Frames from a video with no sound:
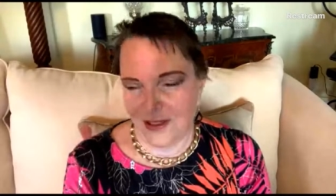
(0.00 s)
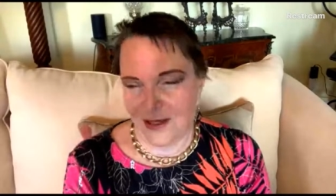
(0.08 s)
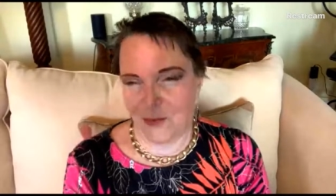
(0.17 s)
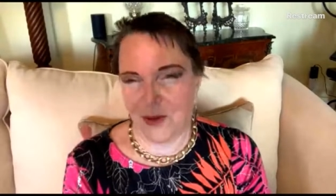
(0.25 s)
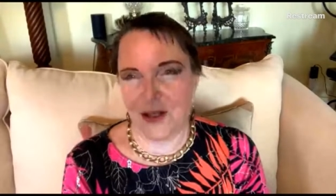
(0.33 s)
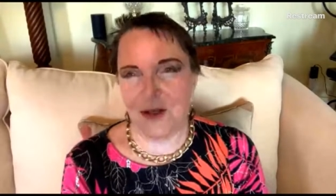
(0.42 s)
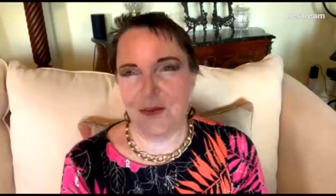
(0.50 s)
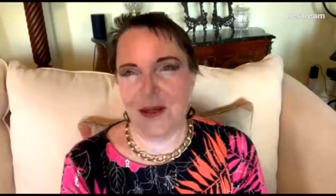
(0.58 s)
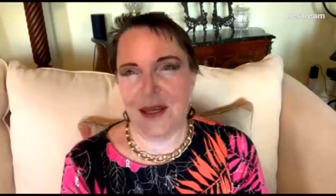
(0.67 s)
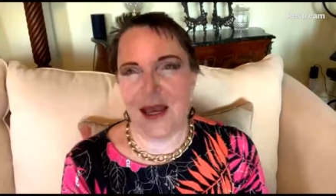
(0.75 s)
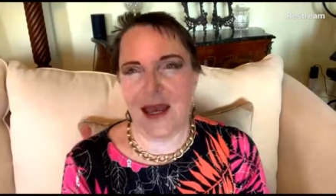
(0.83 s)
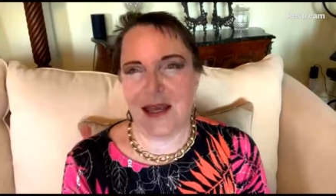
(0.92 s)
We're going to
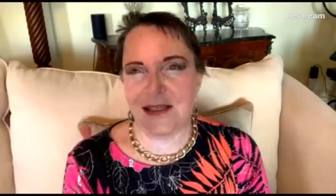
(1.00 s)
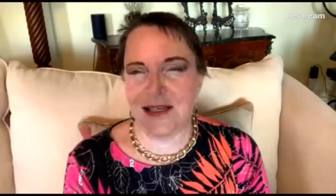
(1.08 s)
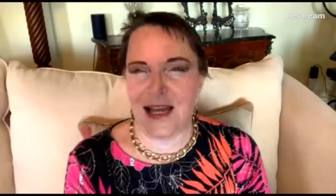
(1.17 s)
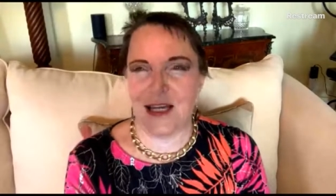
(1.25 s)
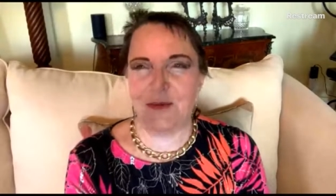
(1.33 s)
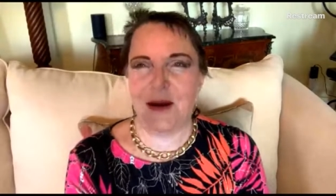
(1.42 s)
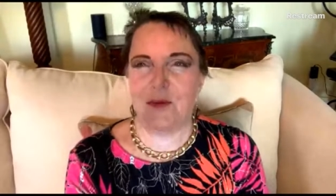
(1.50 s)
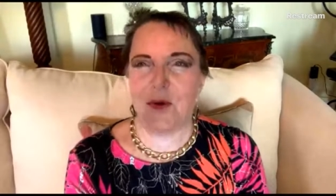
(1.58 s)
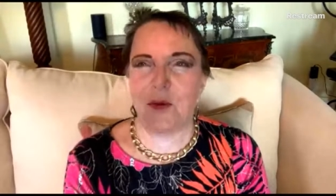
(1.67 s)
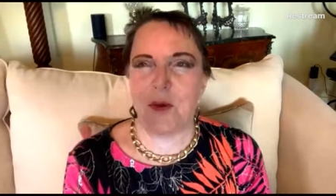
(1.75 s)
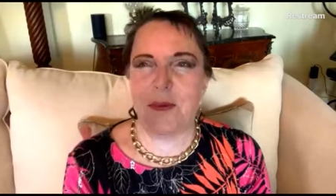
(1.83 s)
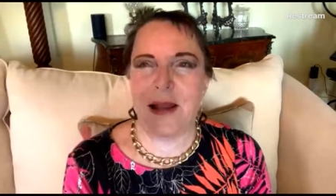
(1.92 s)
be excited about
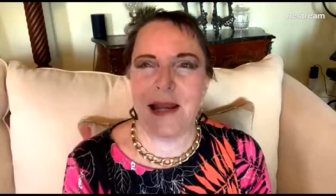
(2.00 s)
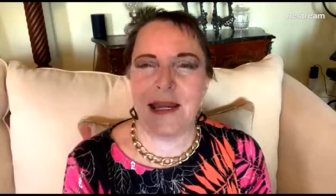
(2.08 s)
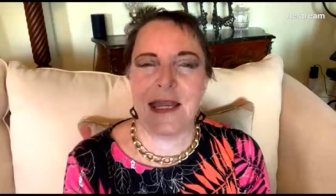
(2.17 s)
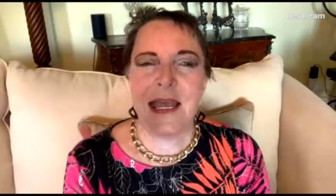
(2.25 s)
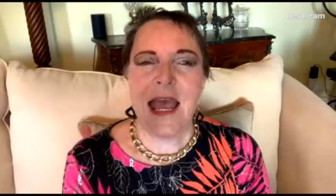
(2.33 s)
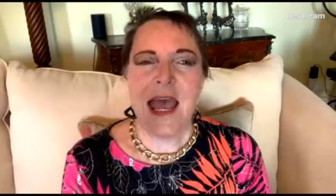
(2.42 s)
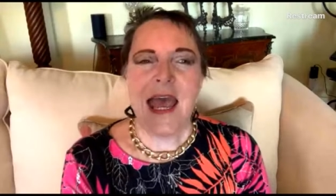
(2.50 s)
what we're planning.